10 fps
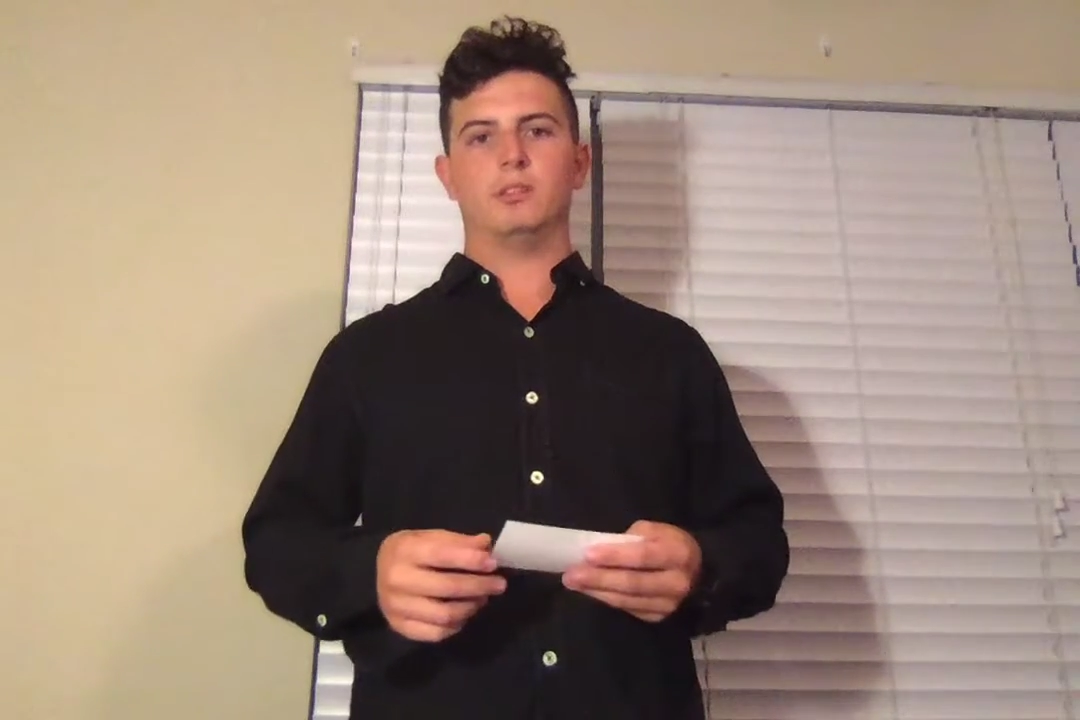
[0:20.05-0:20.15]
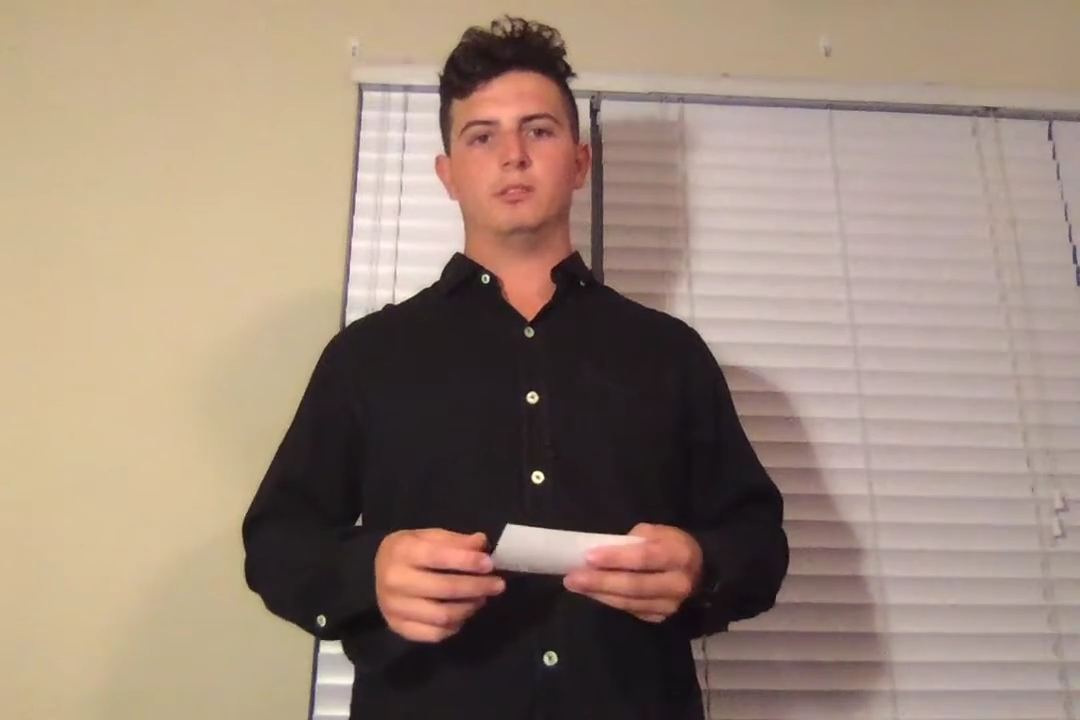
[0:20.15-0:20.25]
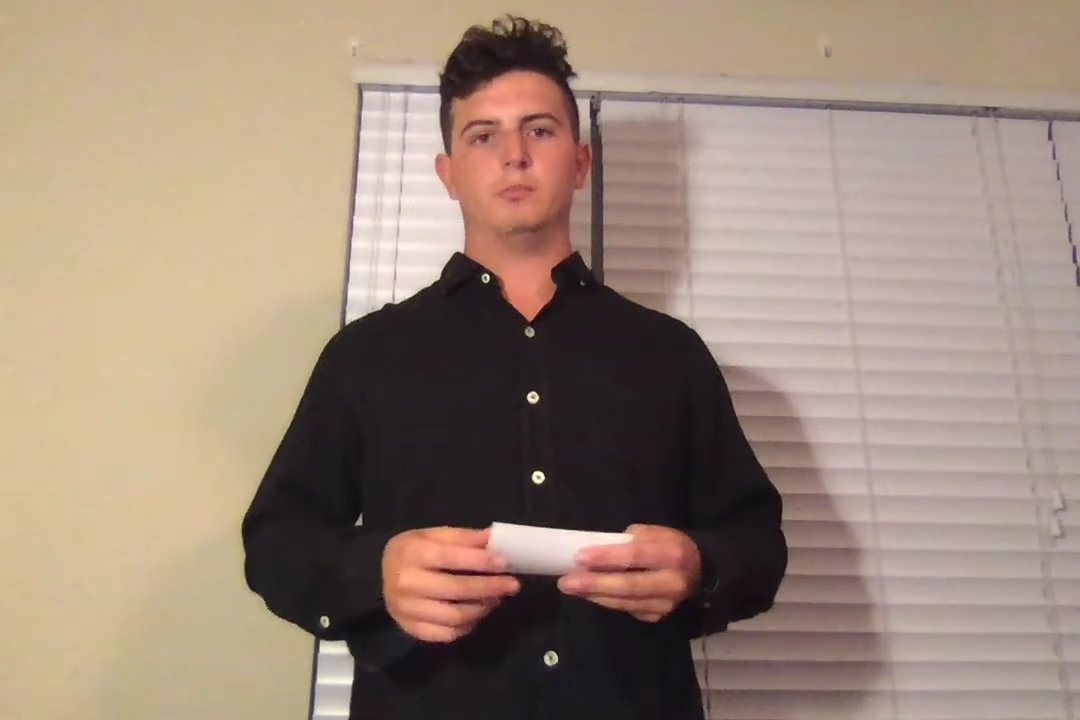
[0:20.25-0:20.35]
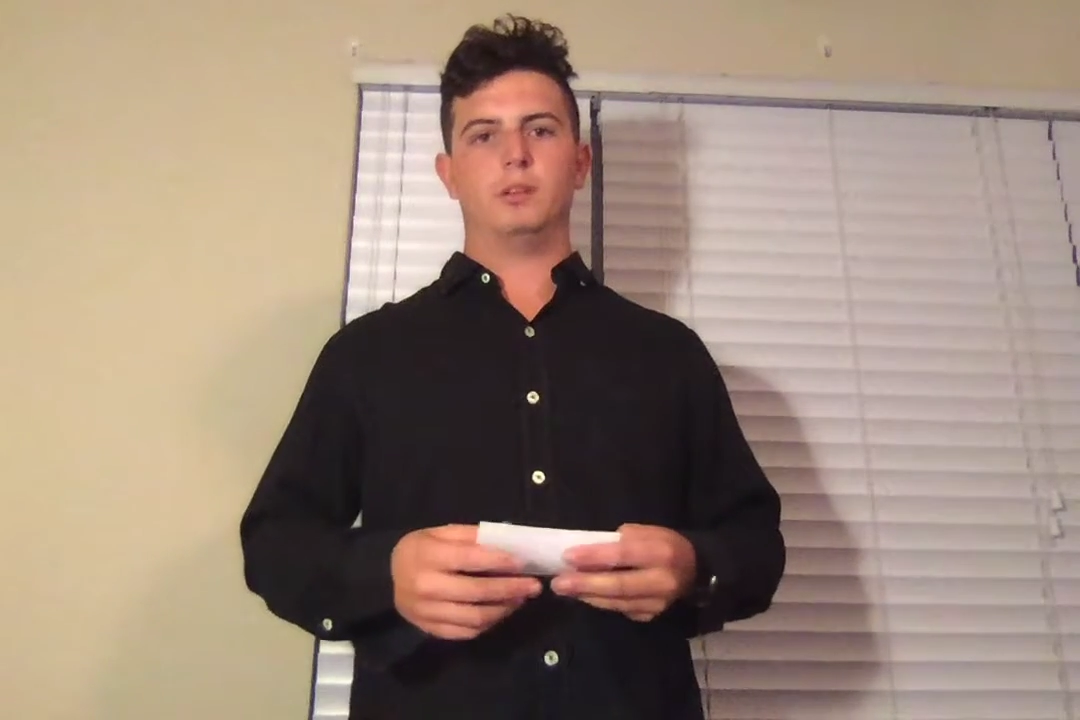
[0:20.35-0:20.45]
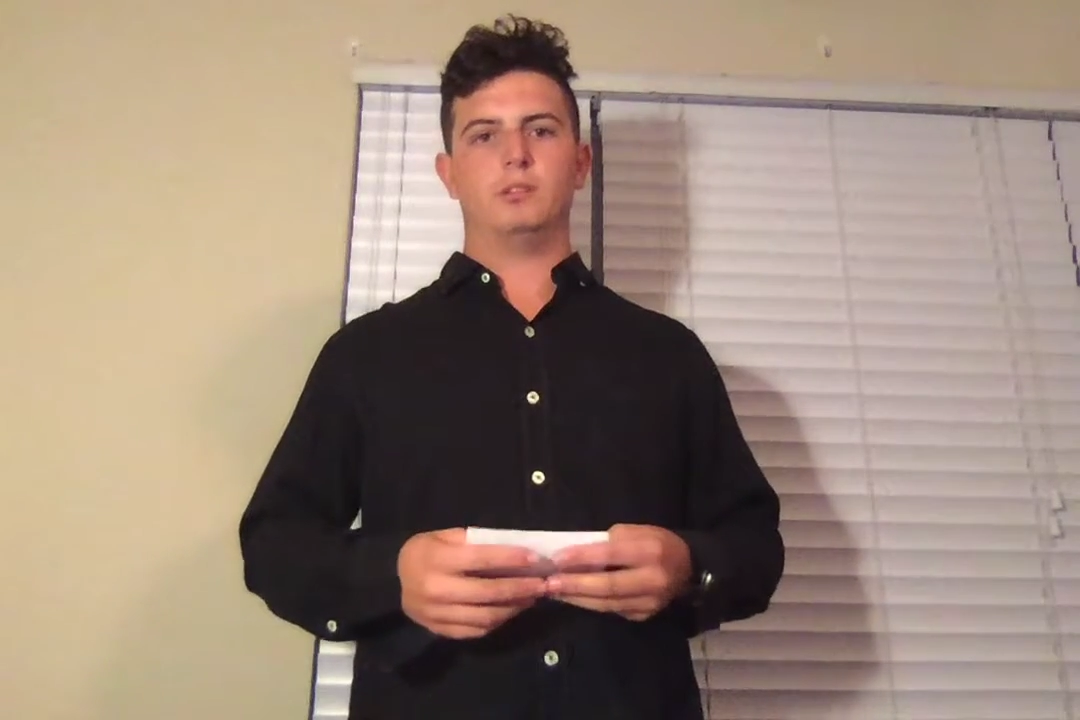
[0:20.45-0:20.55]
the
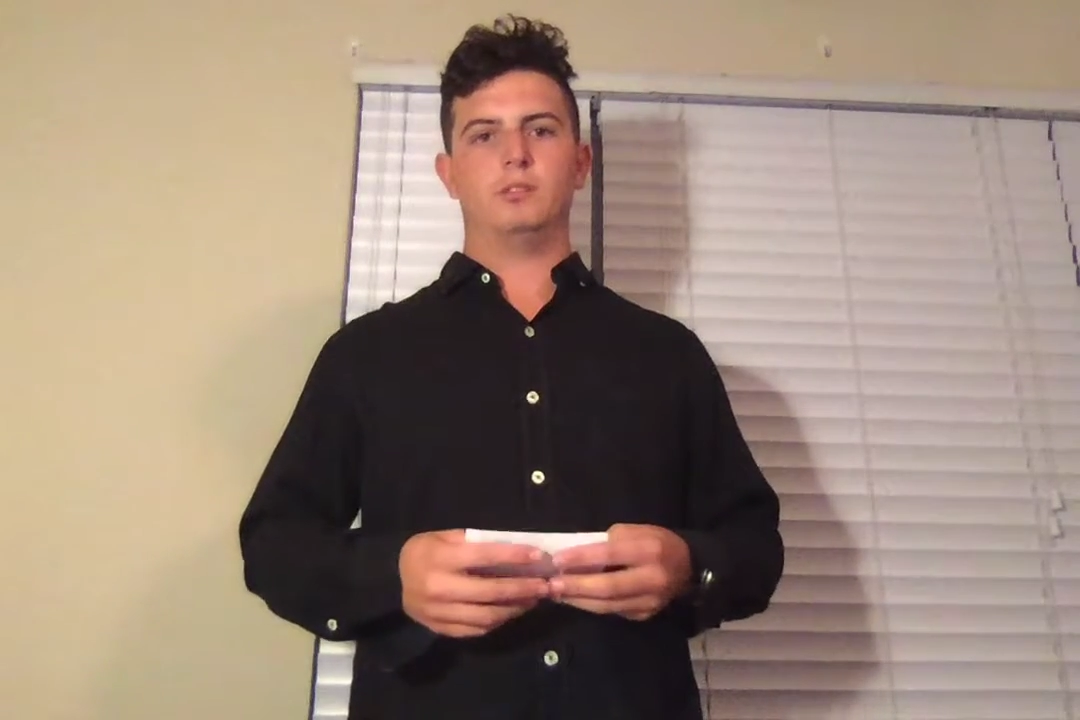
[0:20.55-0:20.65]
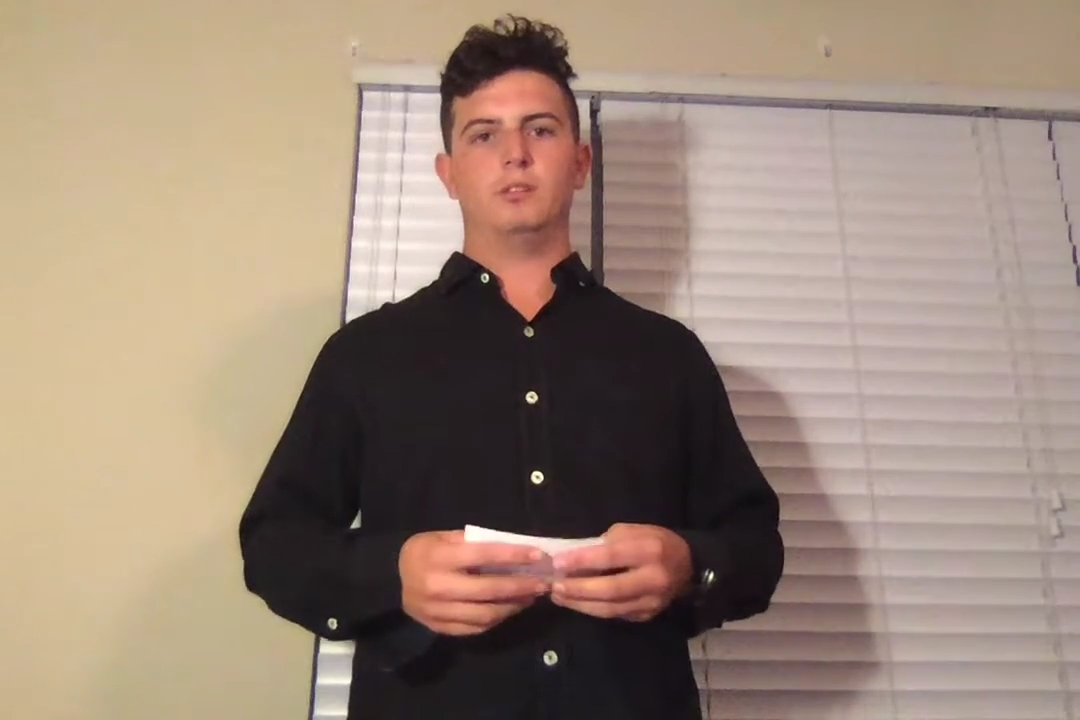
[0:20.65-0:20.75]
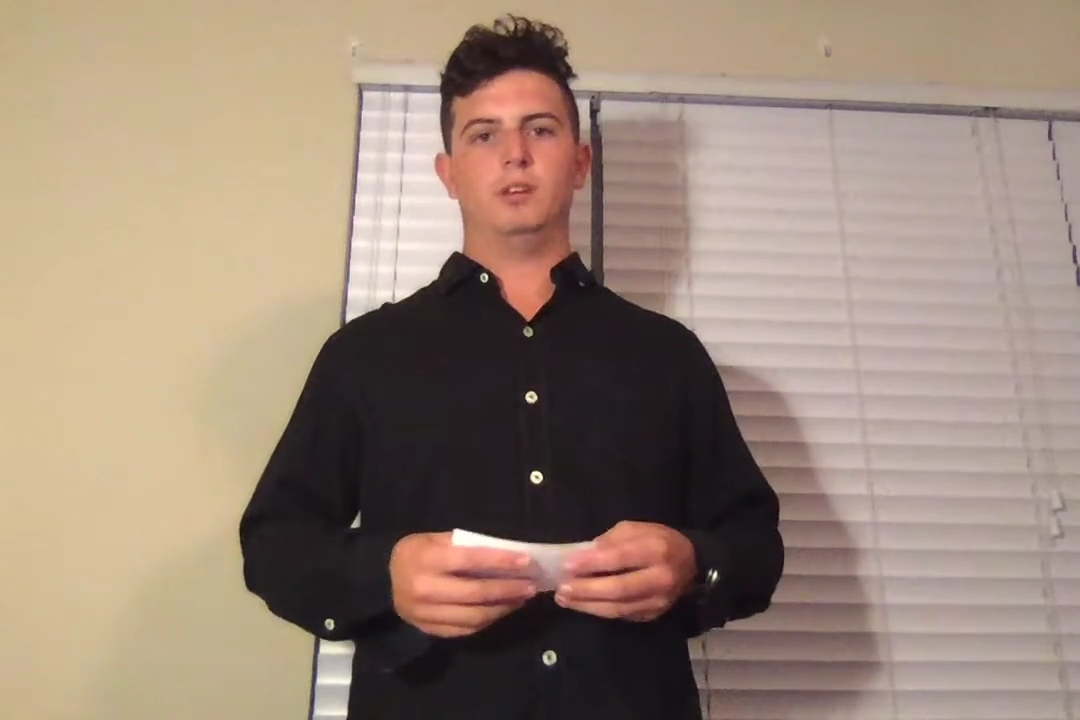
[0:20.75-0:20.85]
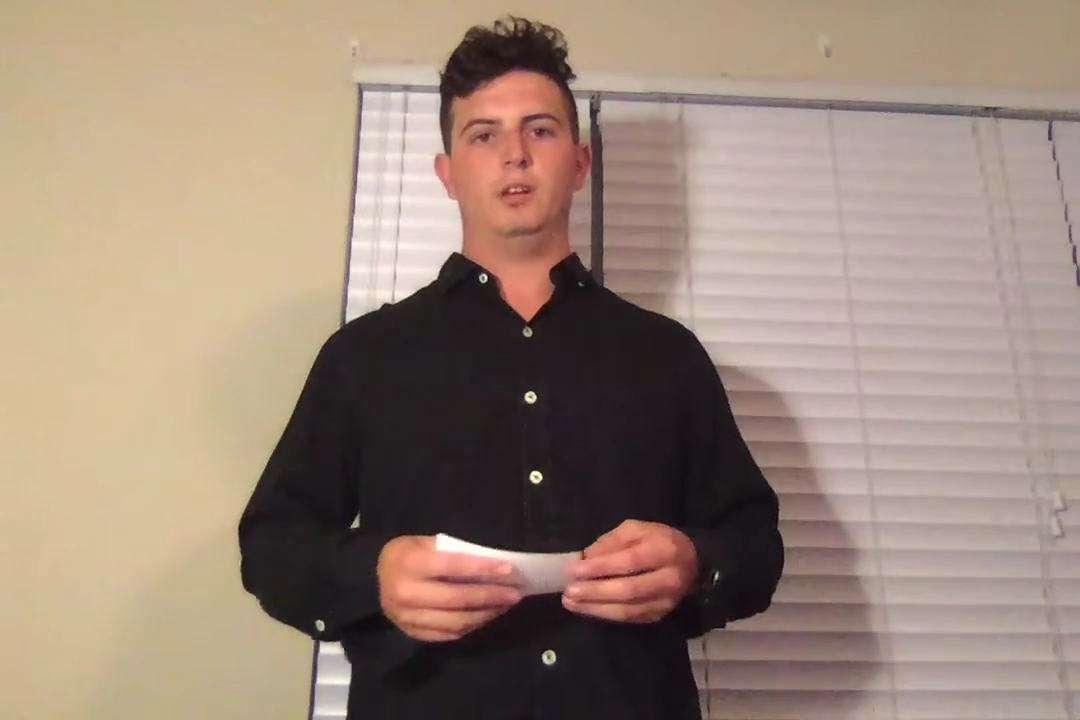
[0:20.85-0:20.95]
semester,